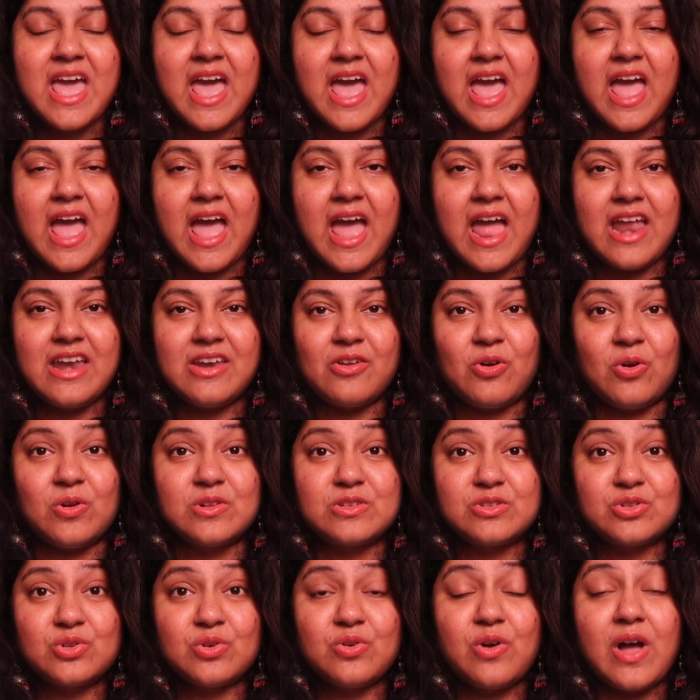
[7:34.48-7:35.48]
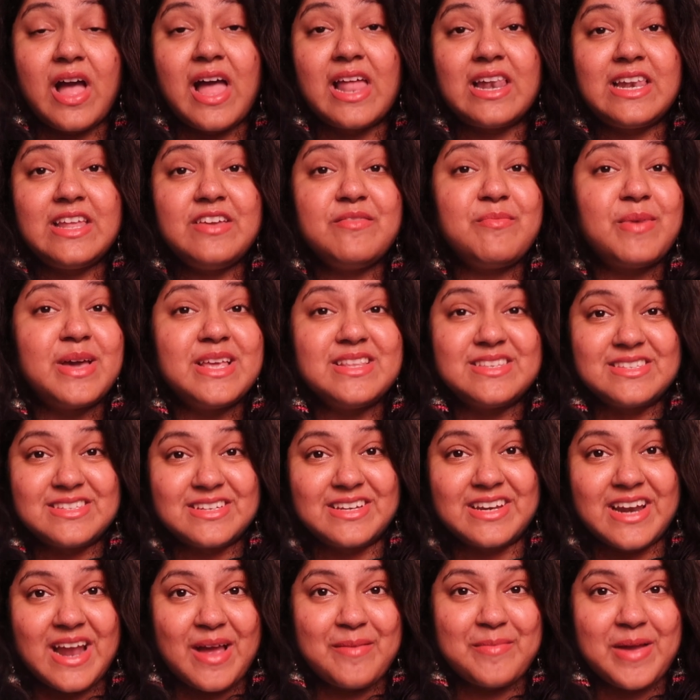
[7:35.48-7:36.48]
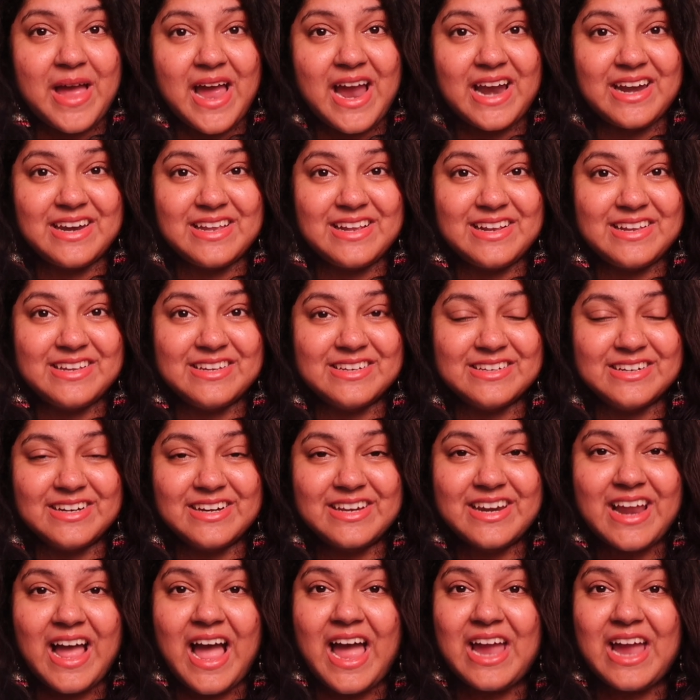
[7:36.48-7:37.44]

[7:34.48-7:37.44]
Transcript: And also I'll leave my Instagram handle here.